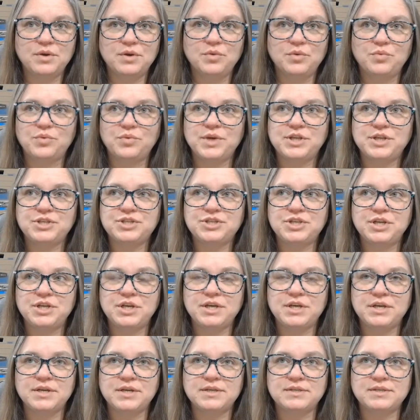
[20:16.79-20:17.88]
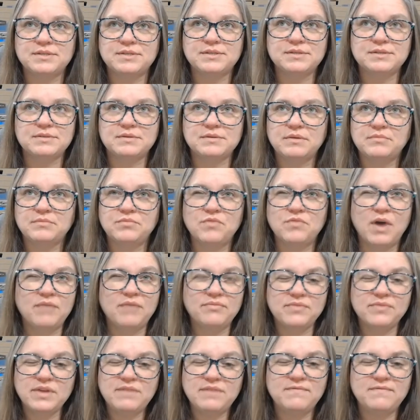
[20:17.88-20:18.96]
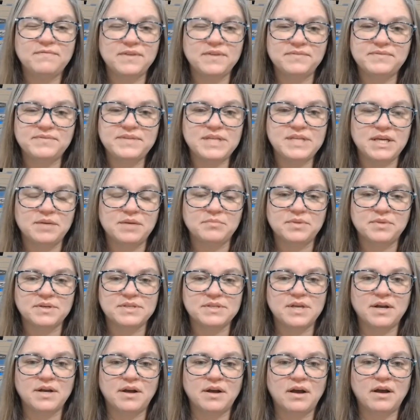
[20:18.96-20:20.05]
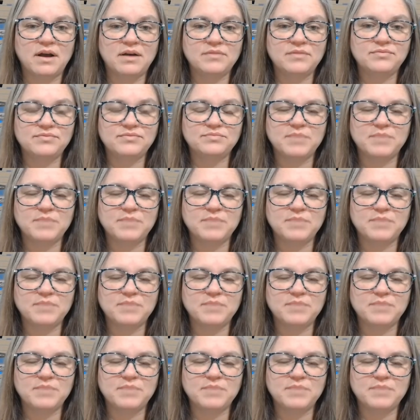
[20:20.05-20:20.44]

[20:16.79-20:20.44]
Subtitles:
which is roughly 15% off,